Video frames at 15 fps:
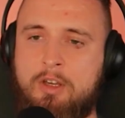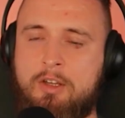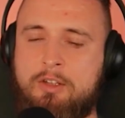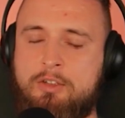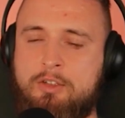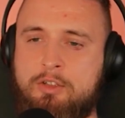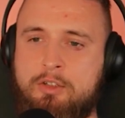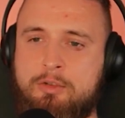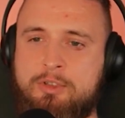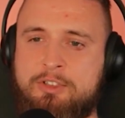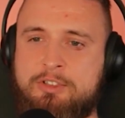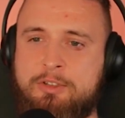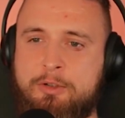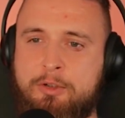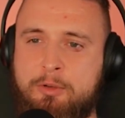Do you know the
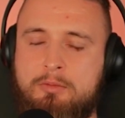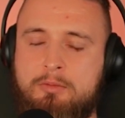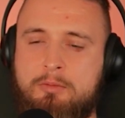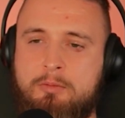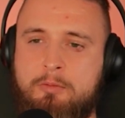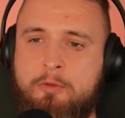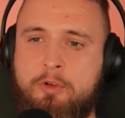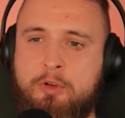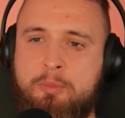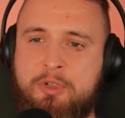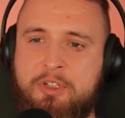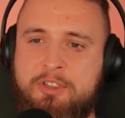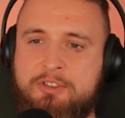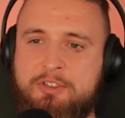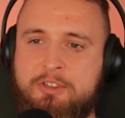story
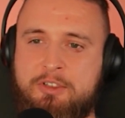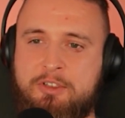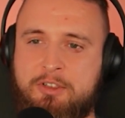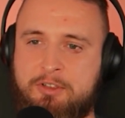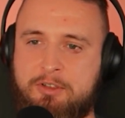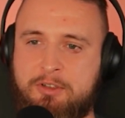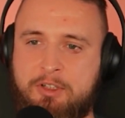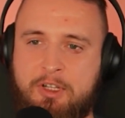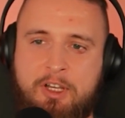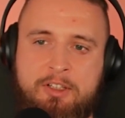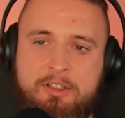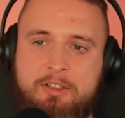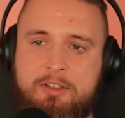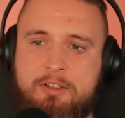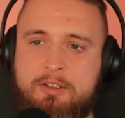FreeBSD and
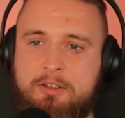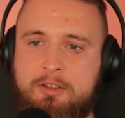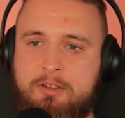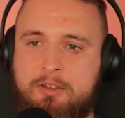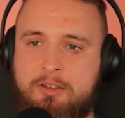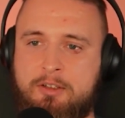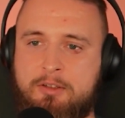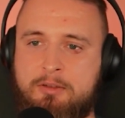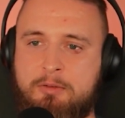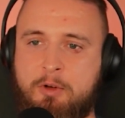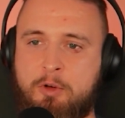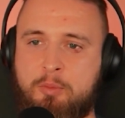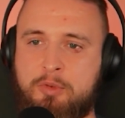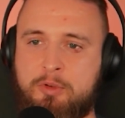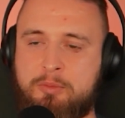Net and then
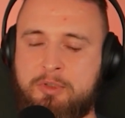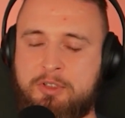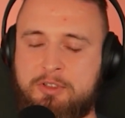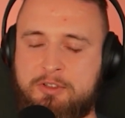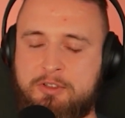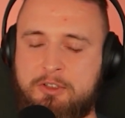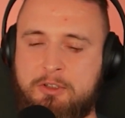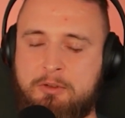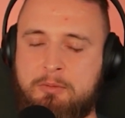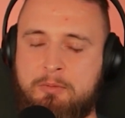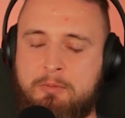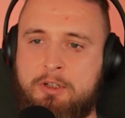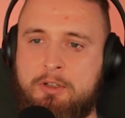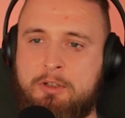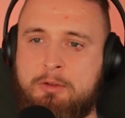OpenBSD?
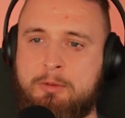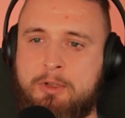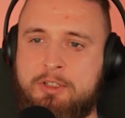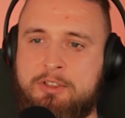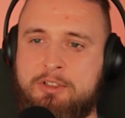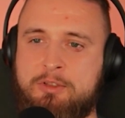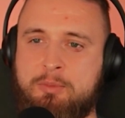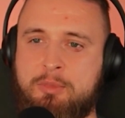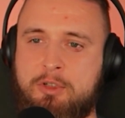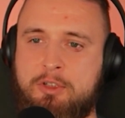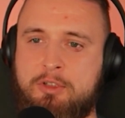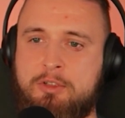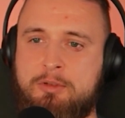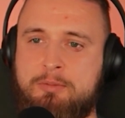Why the split?